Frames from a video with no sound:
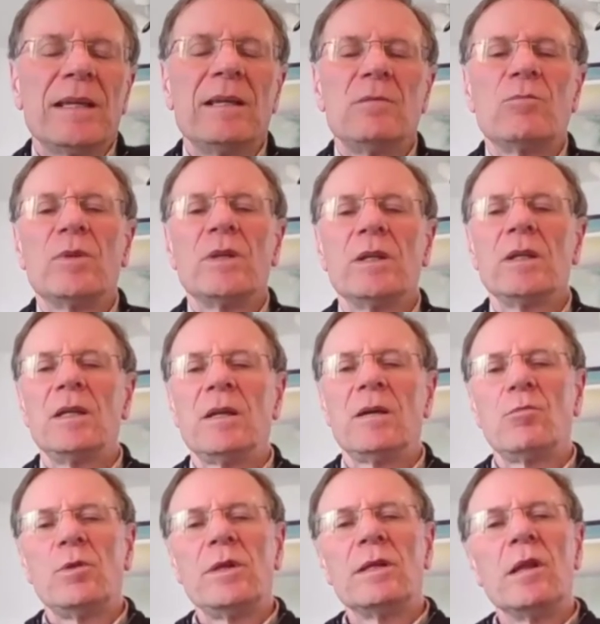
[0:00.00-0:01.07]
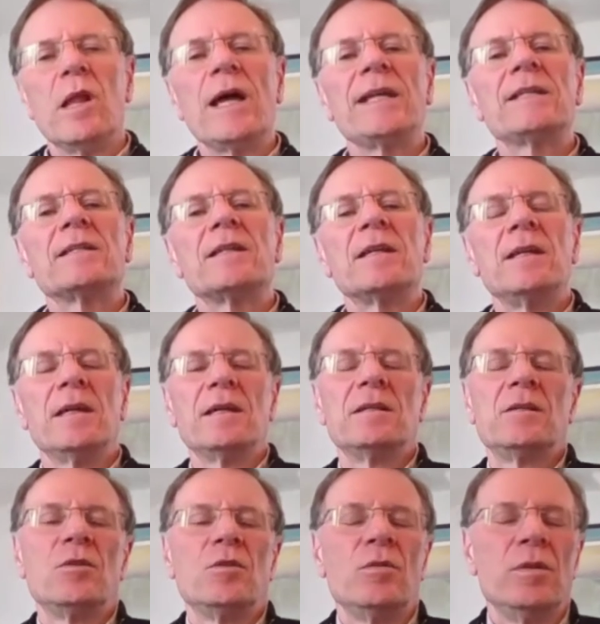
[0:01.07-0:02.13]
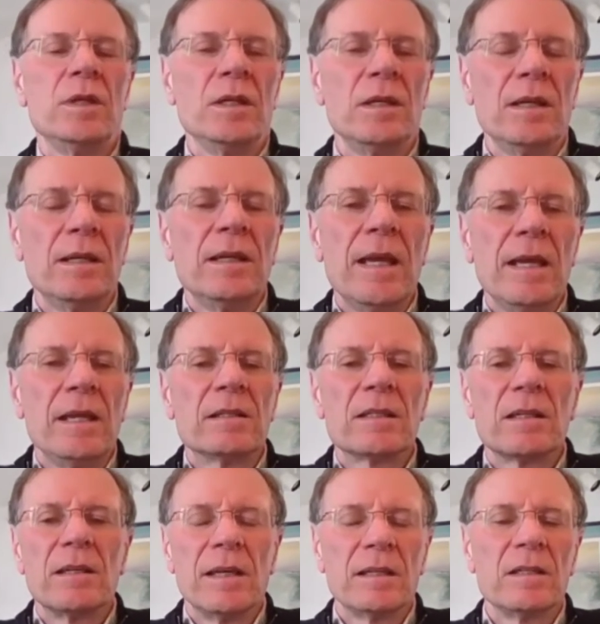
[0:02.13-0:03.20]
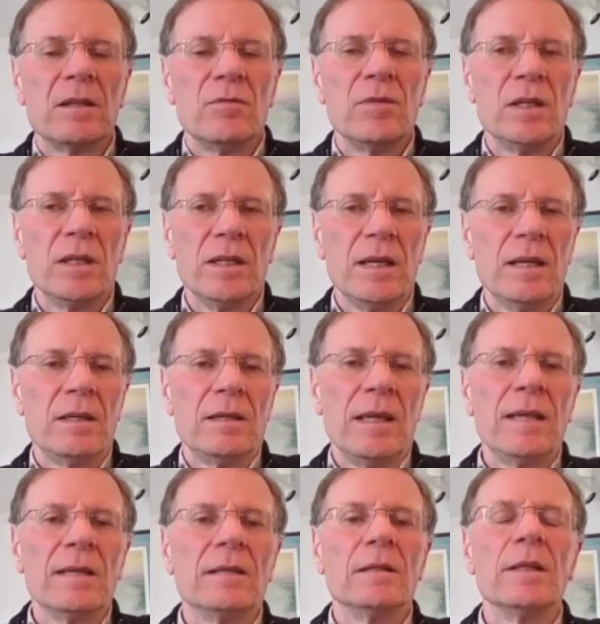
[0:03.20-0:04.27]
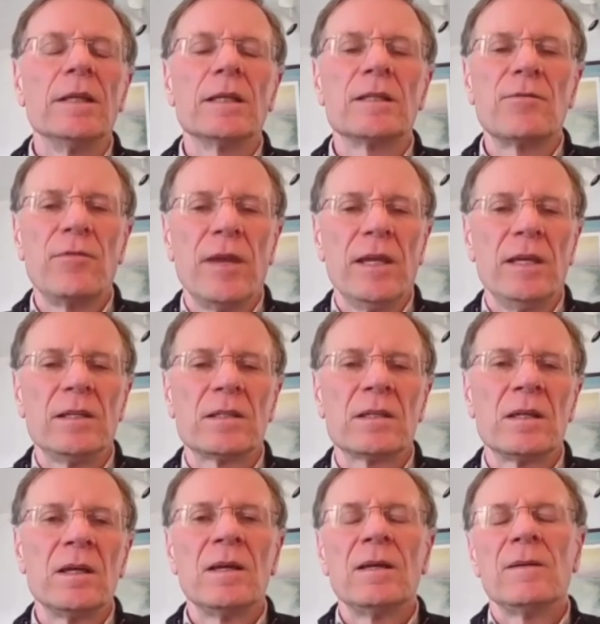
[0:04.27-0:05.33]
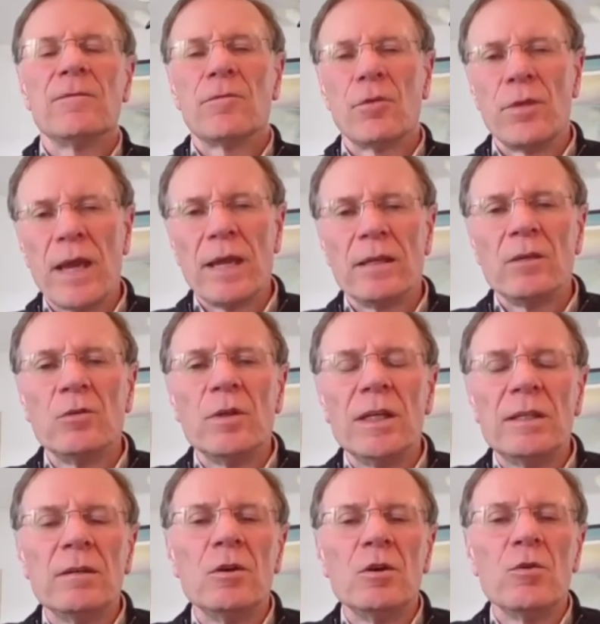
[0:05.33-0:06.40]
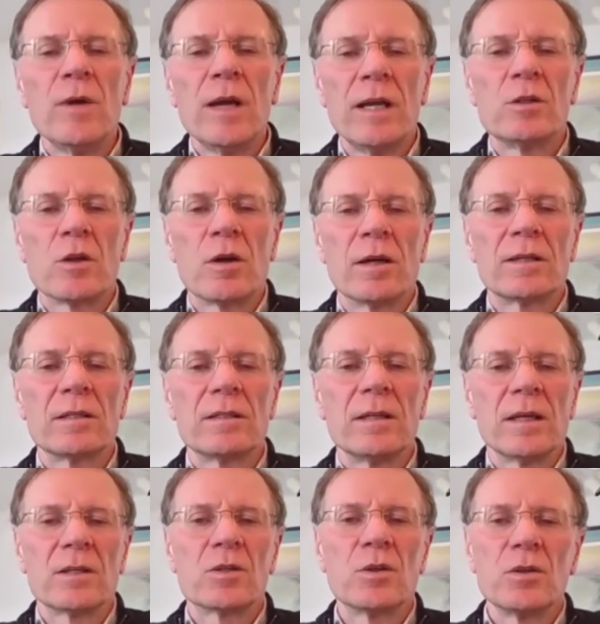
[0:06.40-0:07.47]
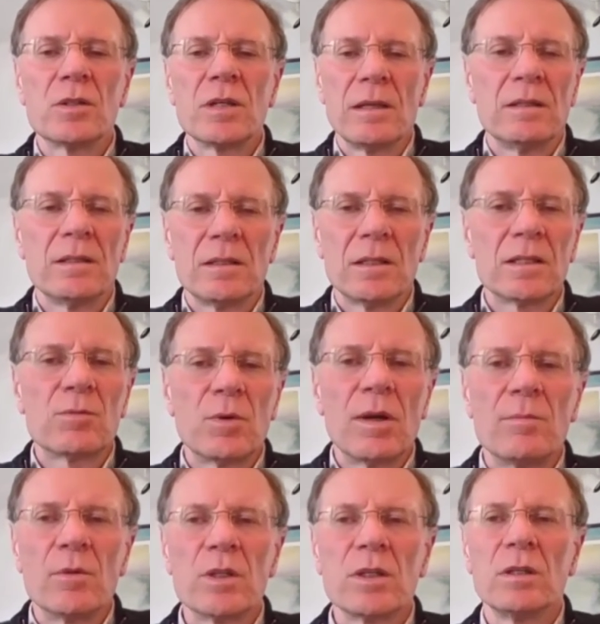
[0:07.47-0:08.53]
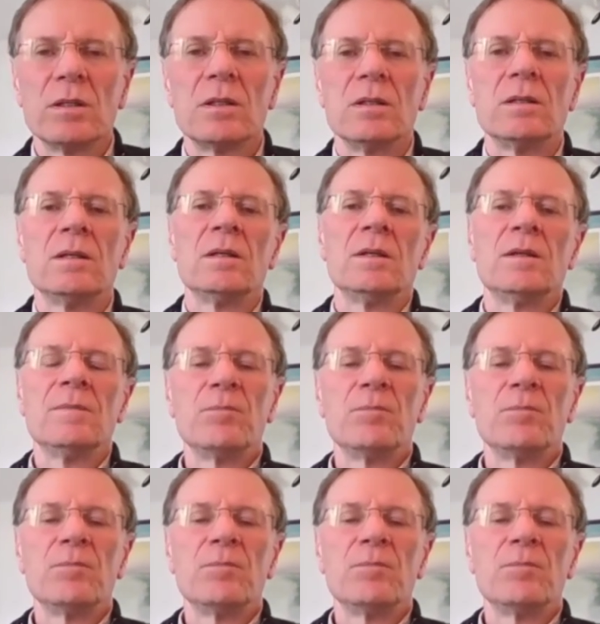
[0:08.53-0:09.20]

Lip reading: and really would like to get to the enhanced connectivity and analytics phase. For that, you need the new edge architectures. I think that's where Emerson